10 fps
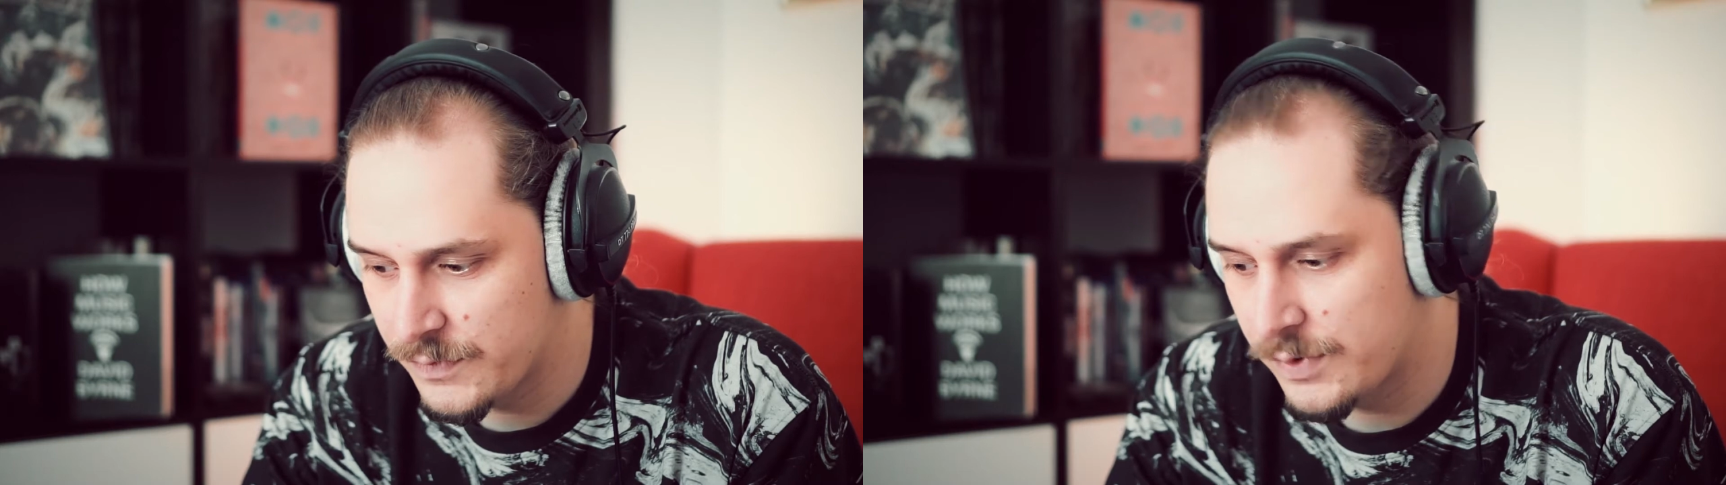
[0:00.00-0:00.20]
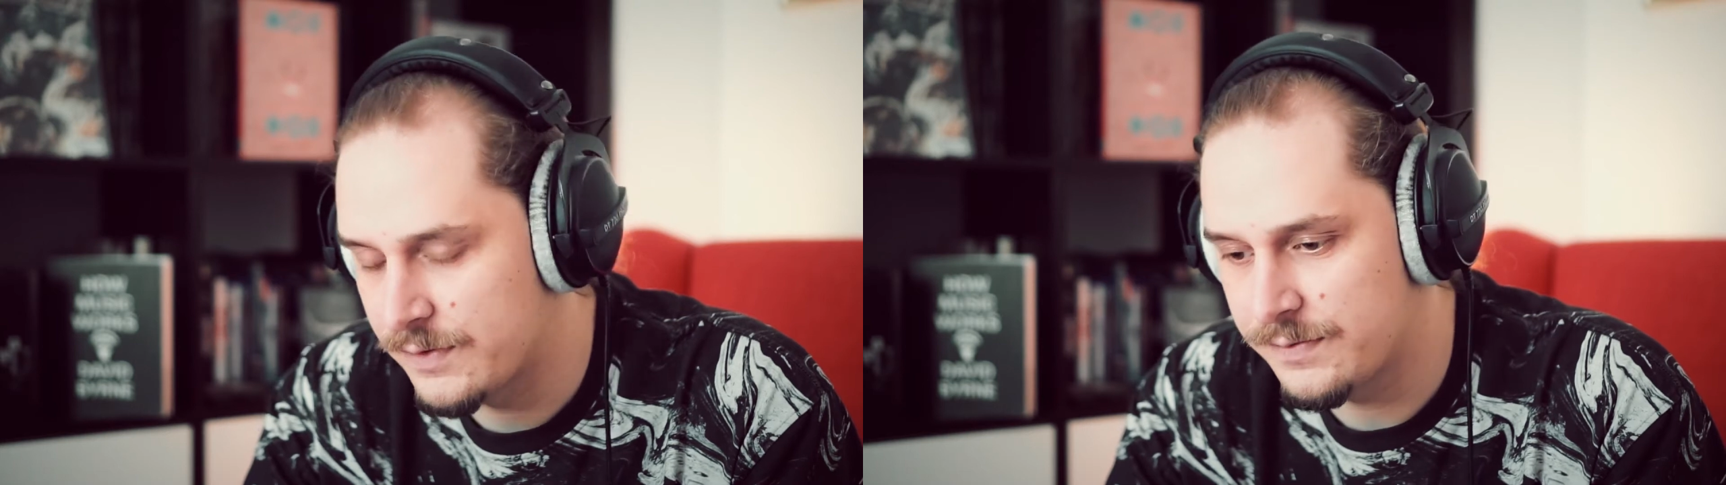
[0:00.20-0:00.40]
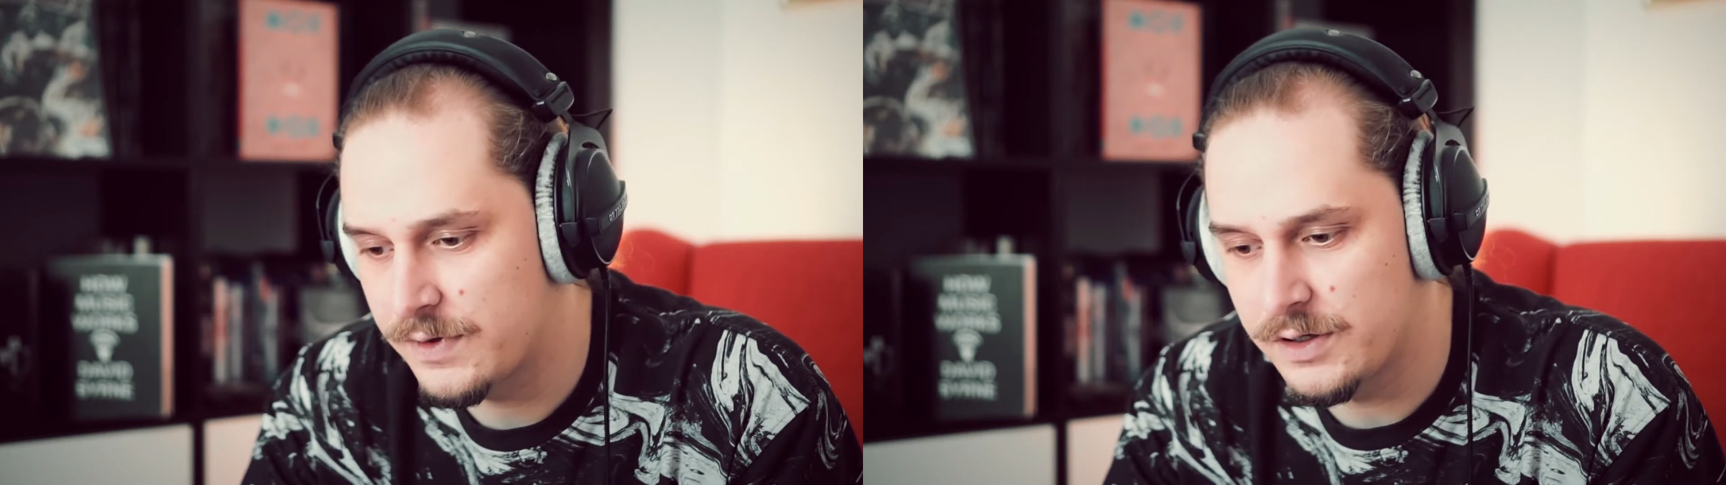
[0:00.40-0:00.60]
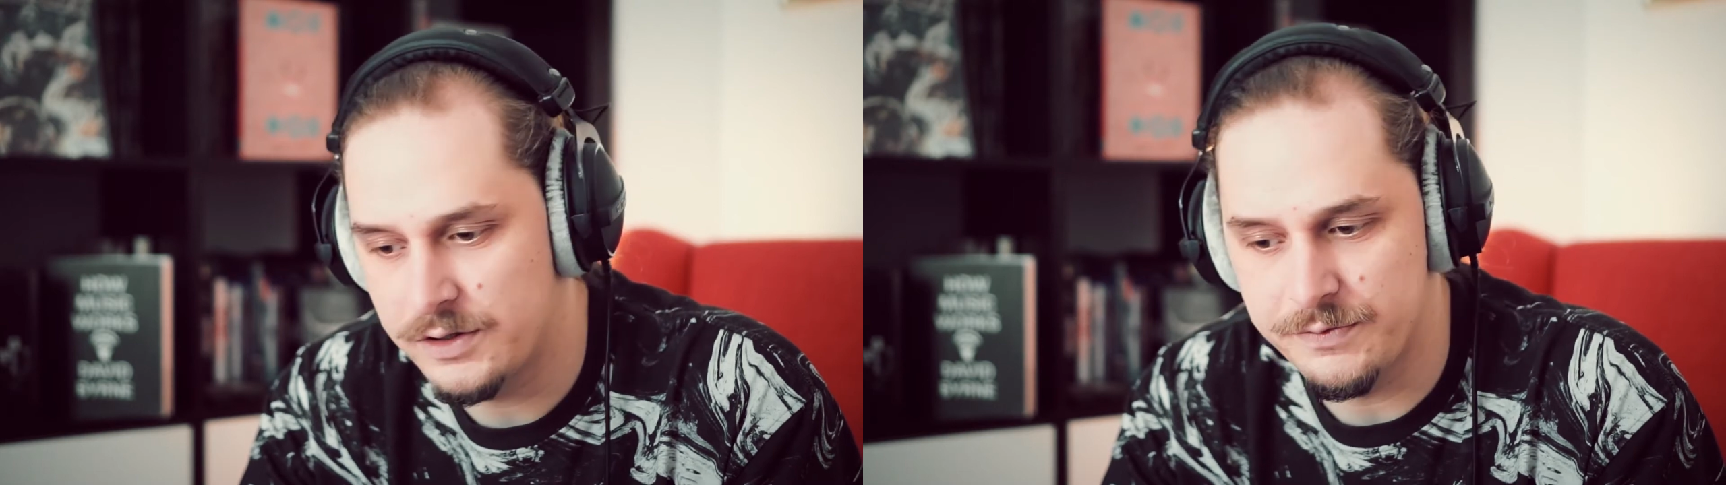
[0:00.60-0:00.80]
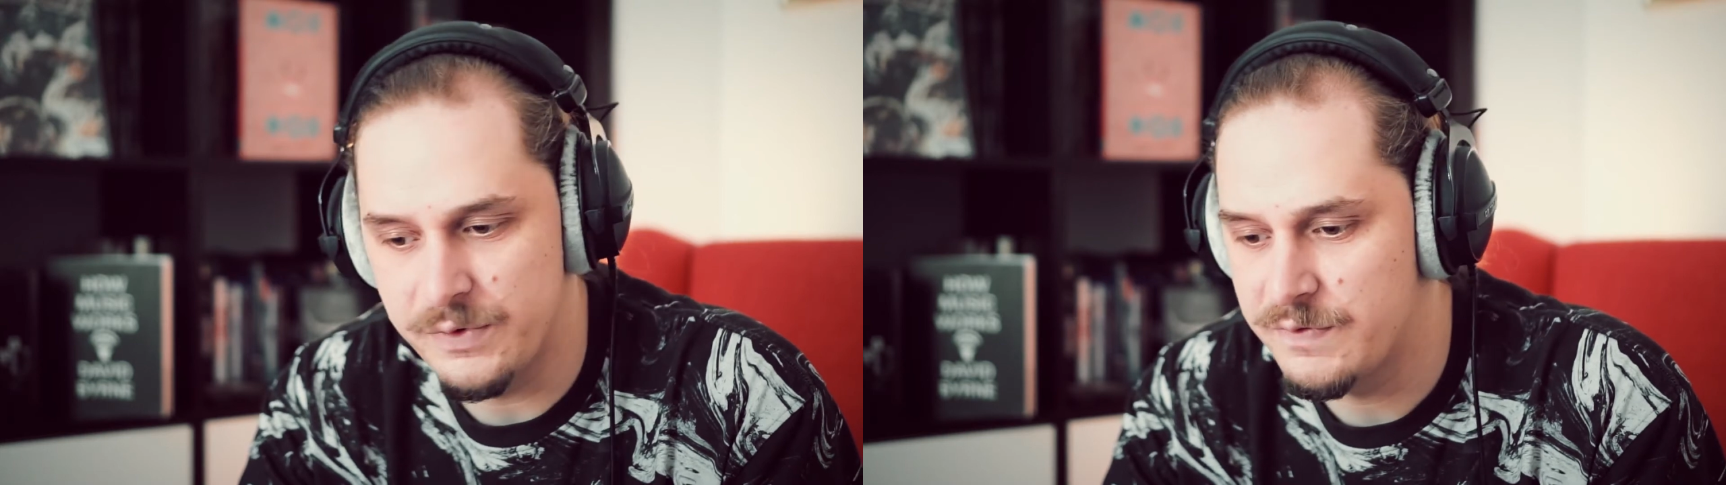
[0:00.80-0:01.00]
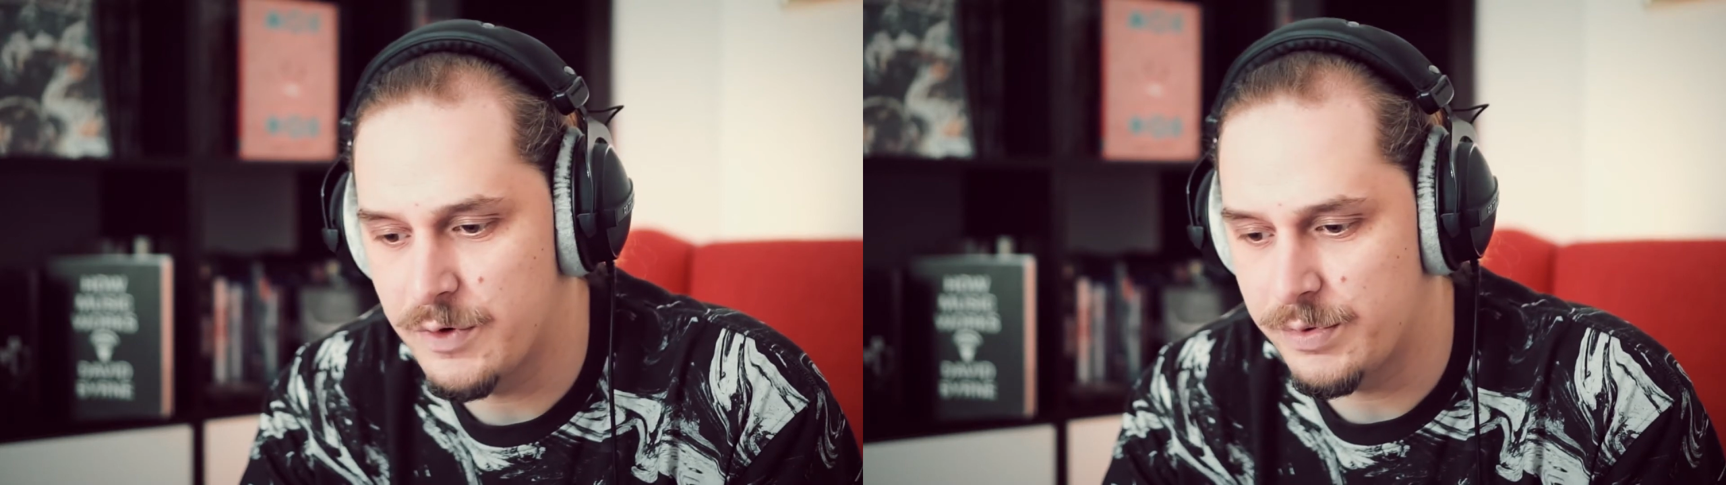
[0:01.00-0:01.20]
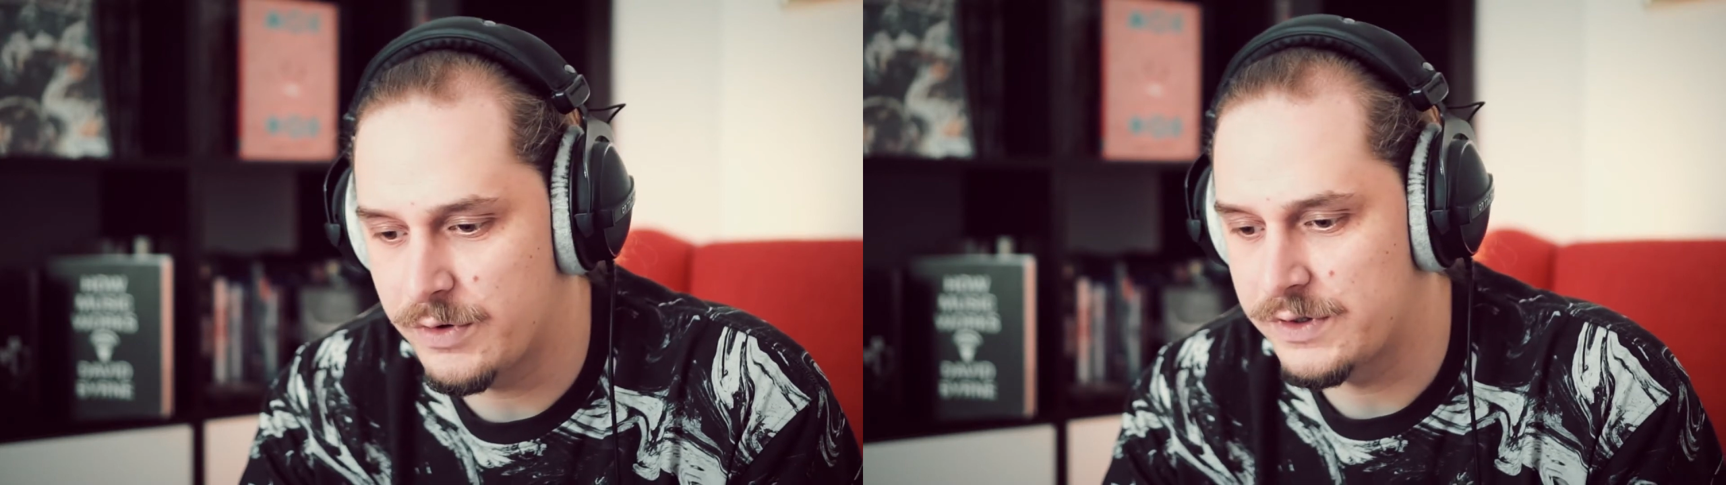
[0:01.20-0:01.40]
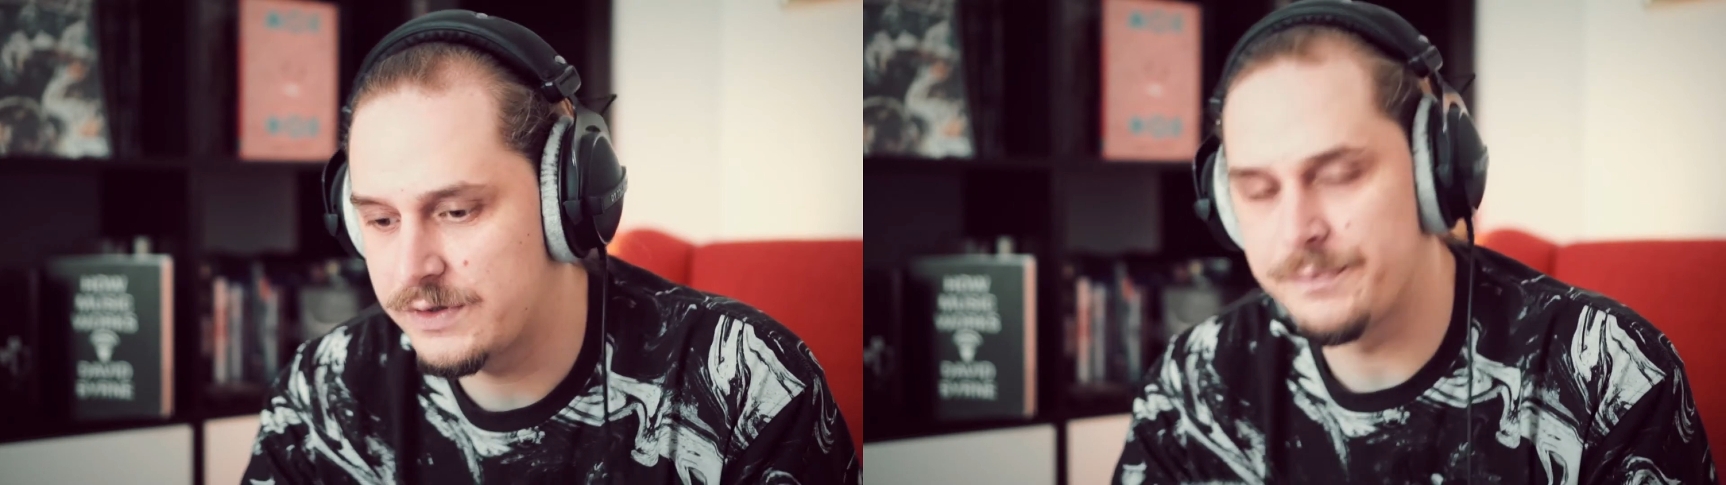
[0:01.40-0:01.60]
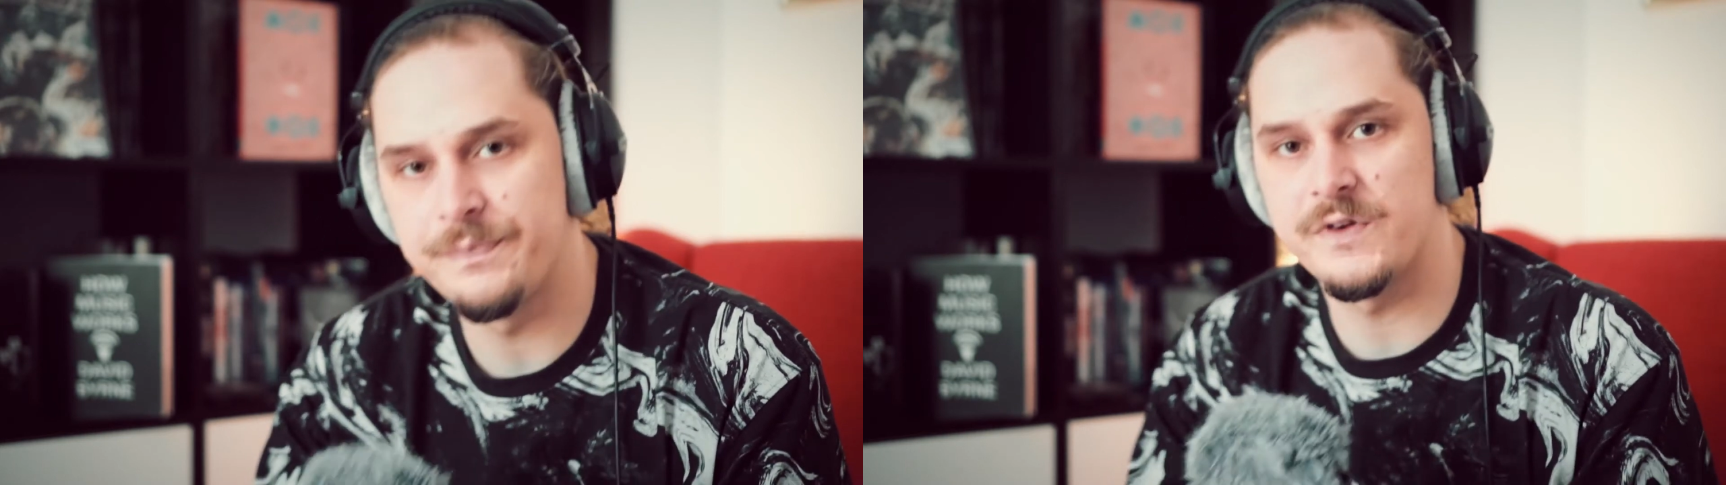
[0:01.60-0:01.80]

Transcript: with a lot of reverb on it.